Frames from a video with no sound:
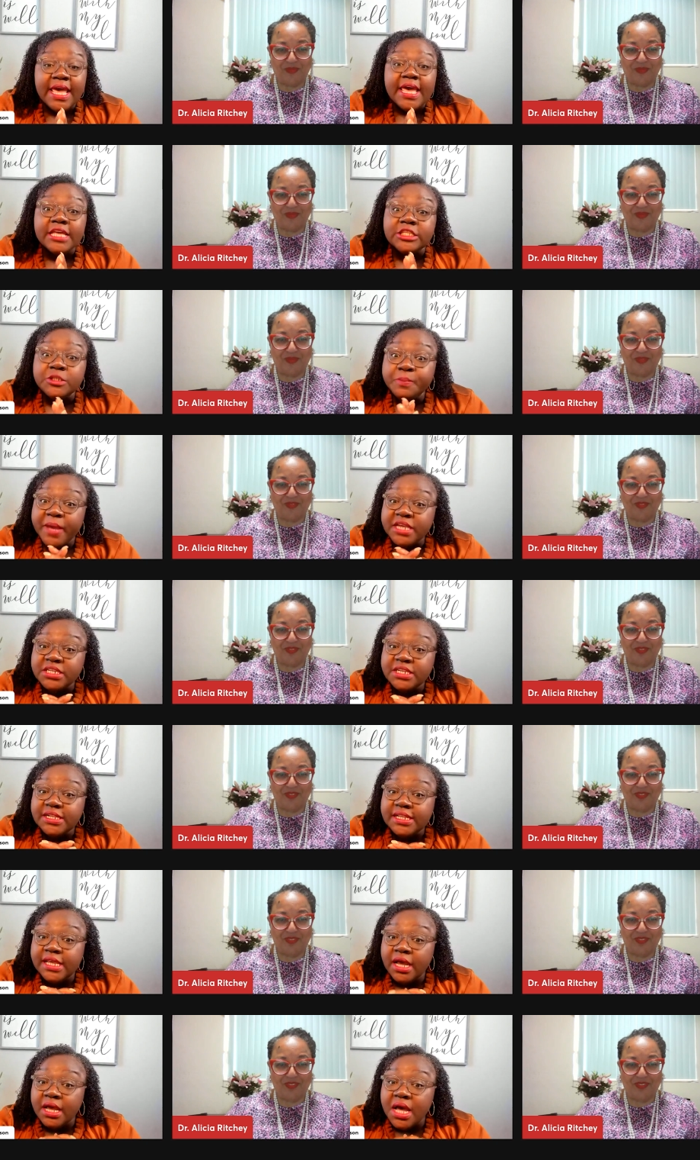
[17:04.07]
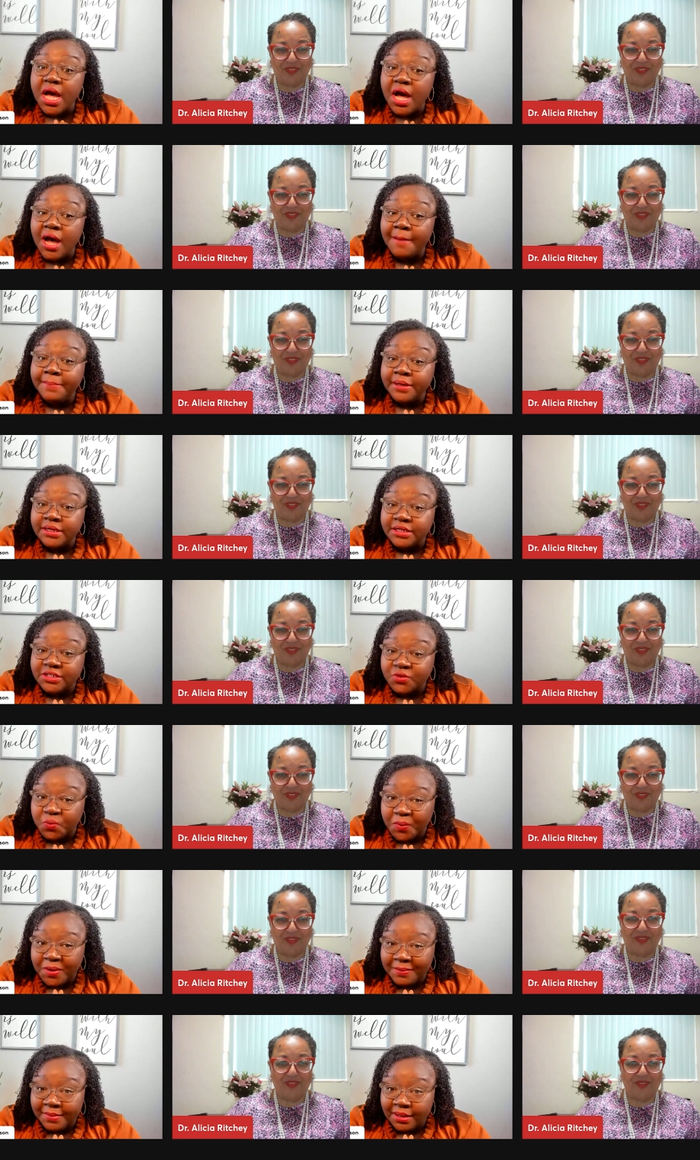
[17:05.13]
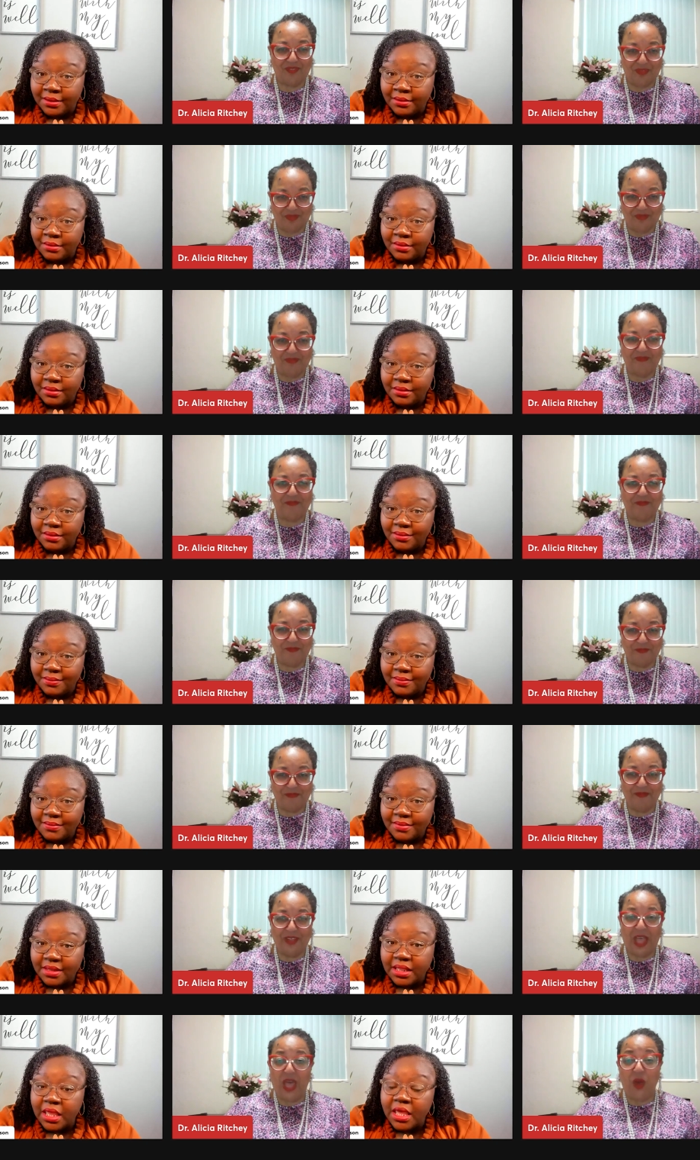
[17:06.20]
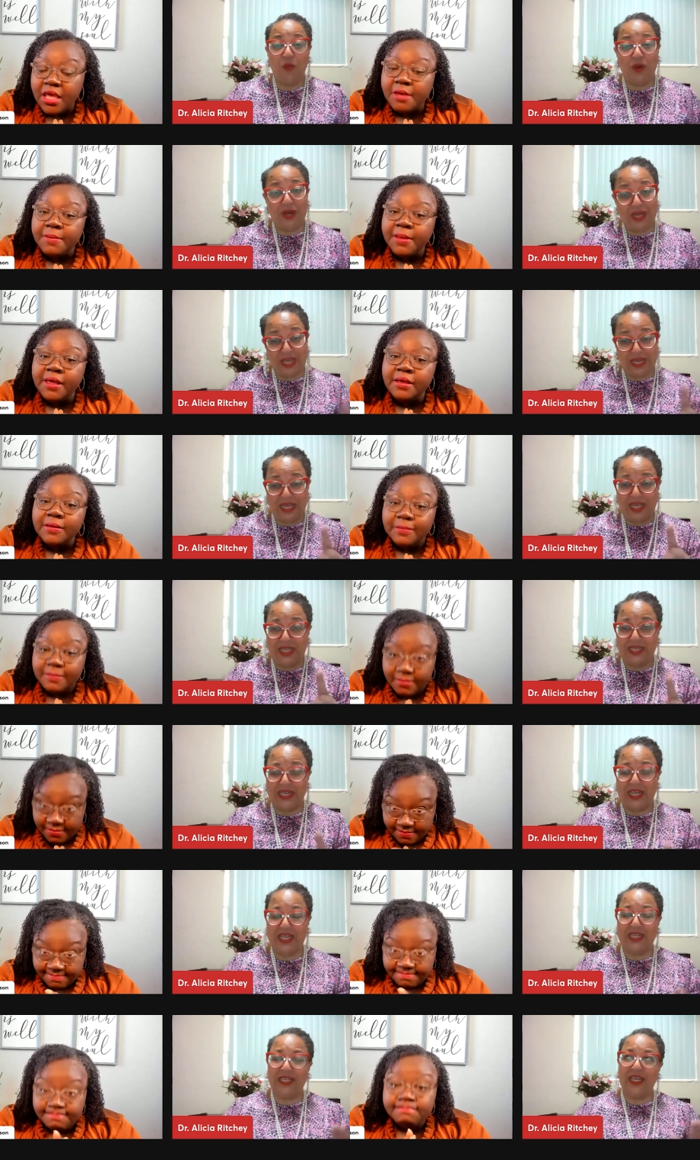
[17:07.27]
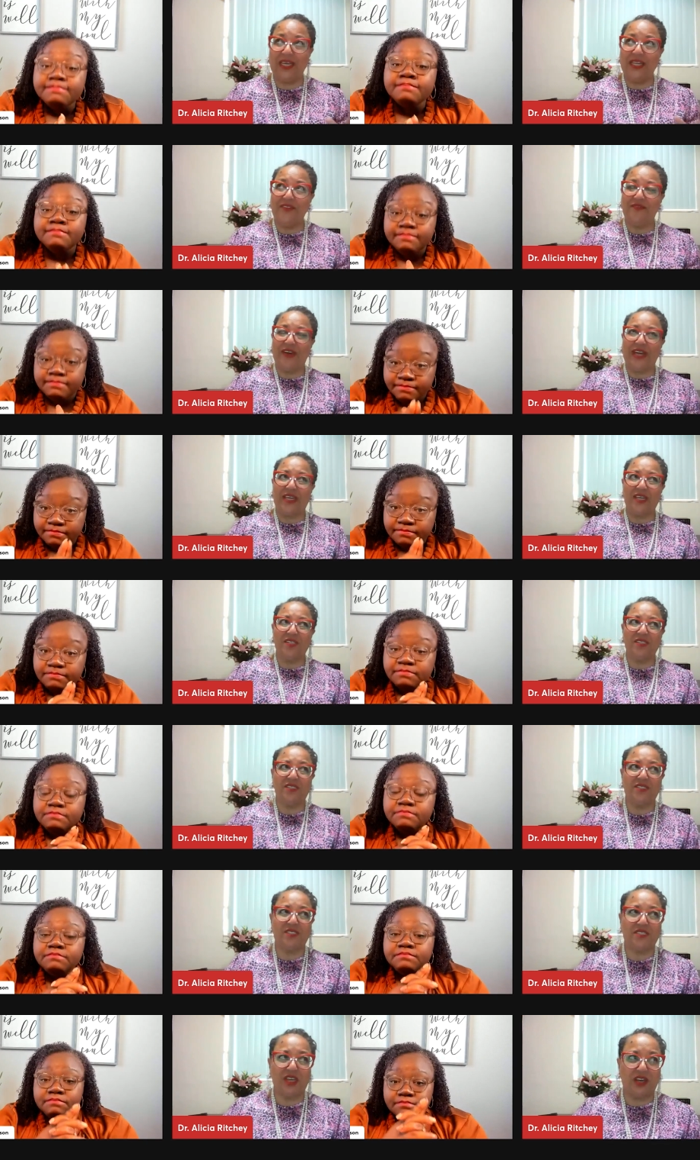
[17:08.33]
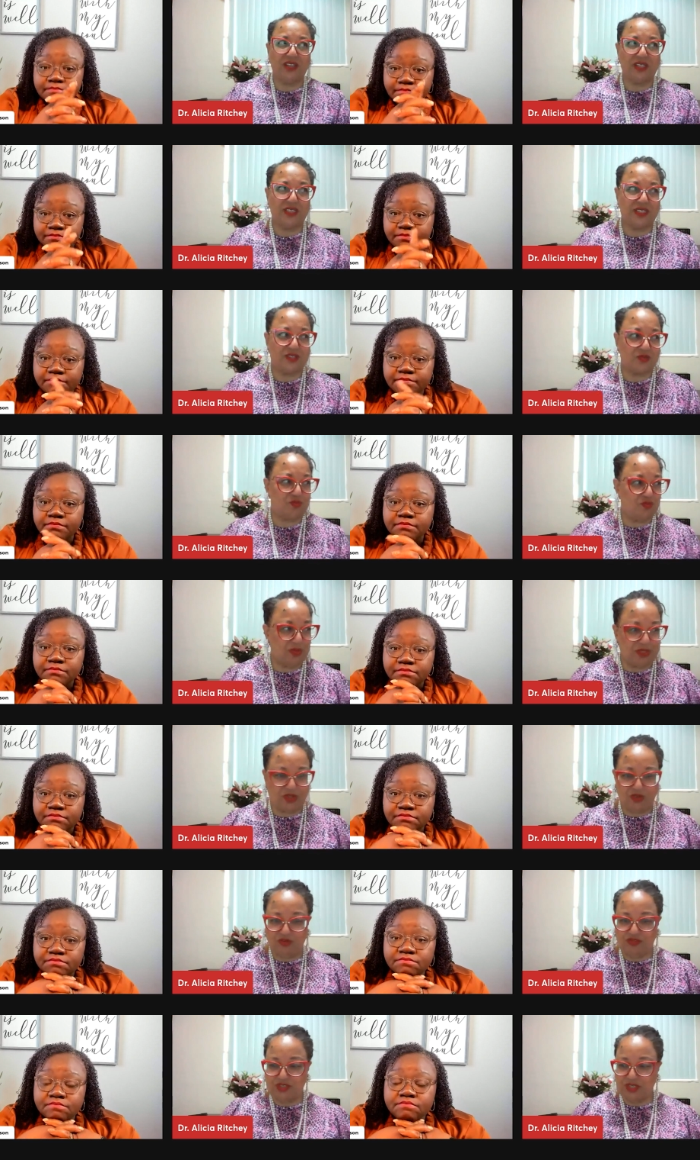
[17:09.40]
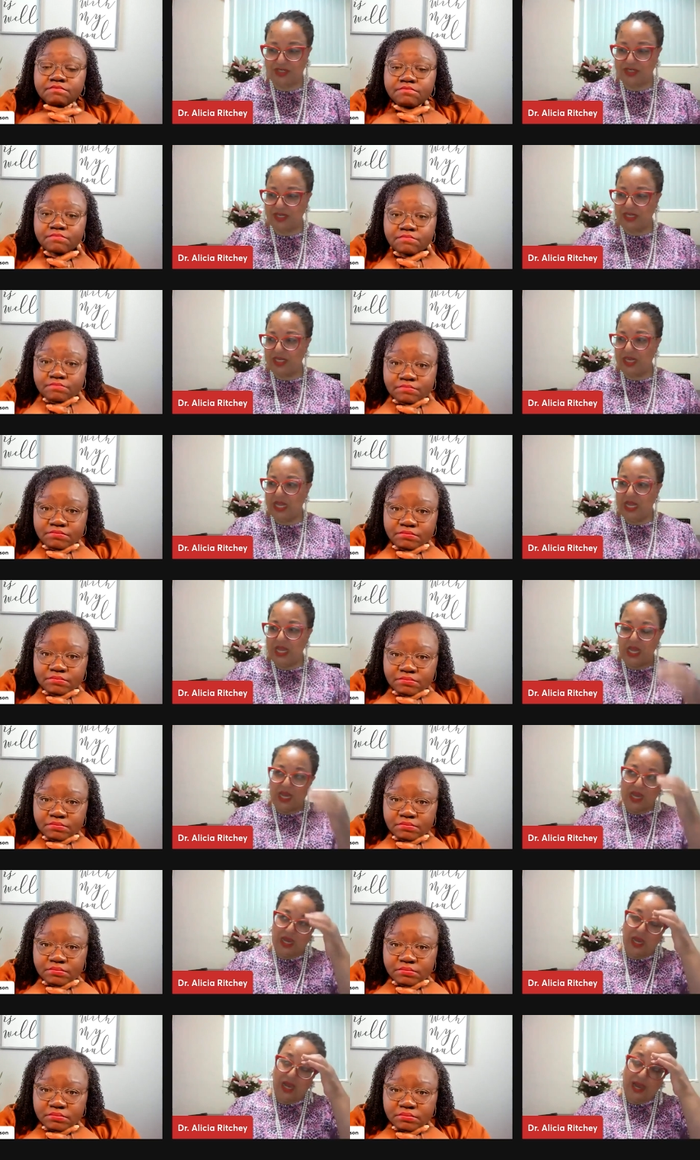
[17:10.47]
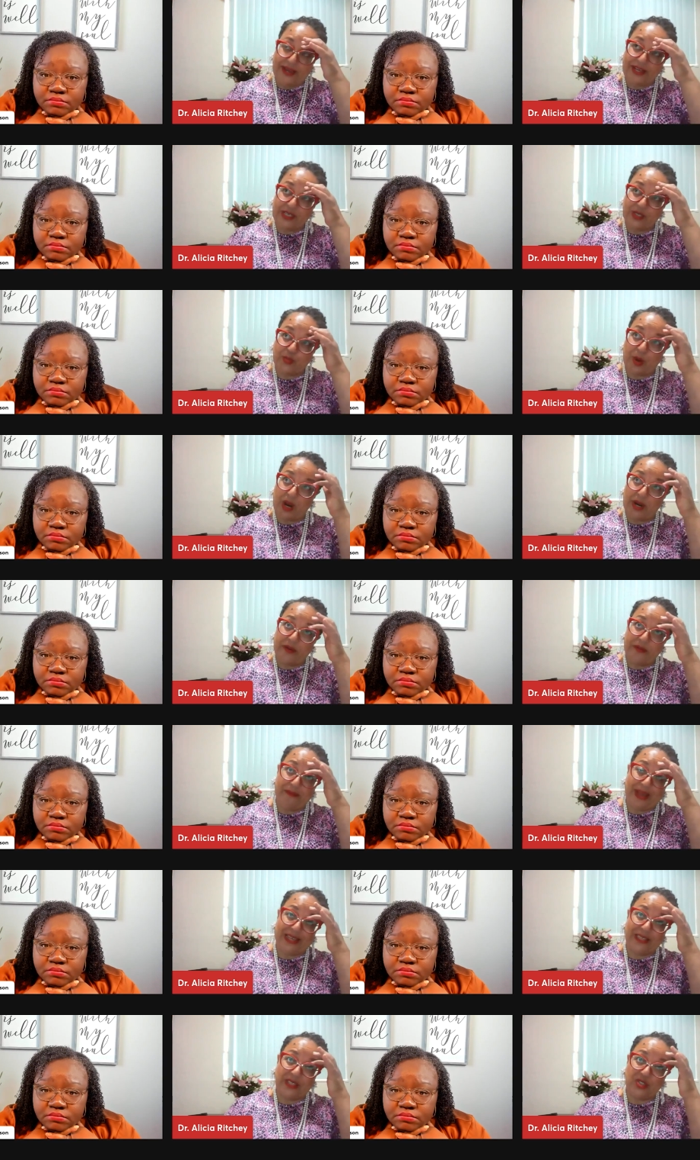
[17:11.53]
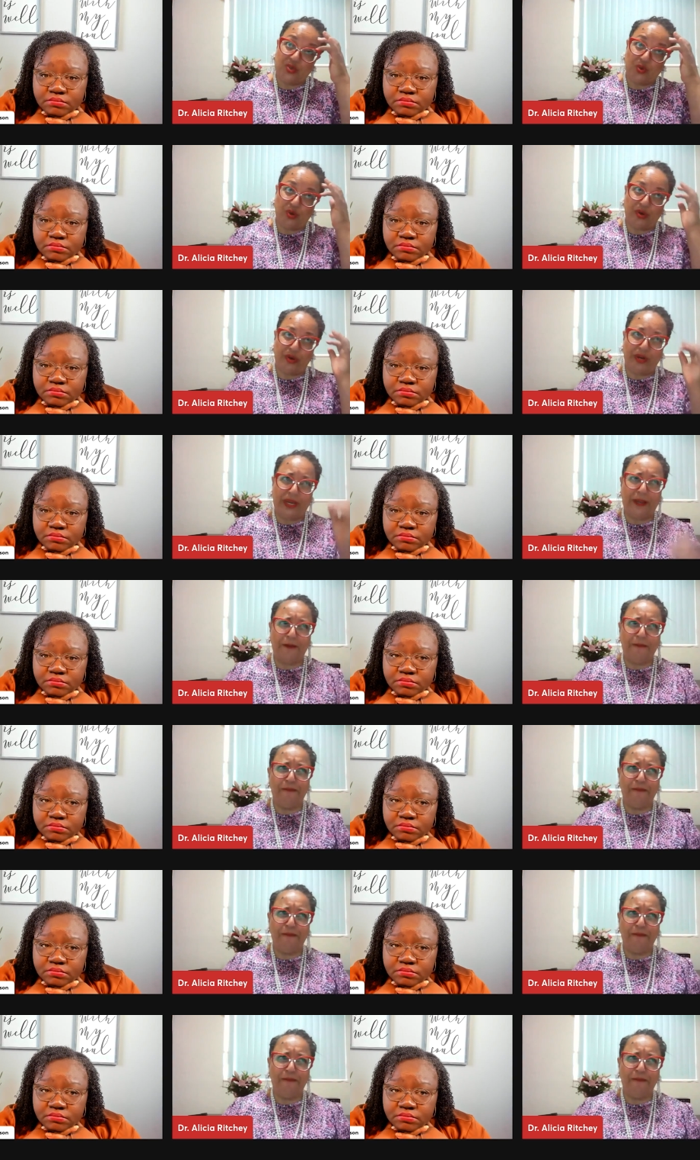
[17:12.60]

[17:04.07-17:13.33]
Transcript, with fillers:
Speaker 1: especially accomplished women. Mm-hmm.
Speaker 2: Well, they, and, and, and, and if I can share this with you, just an uh, honest part of my story,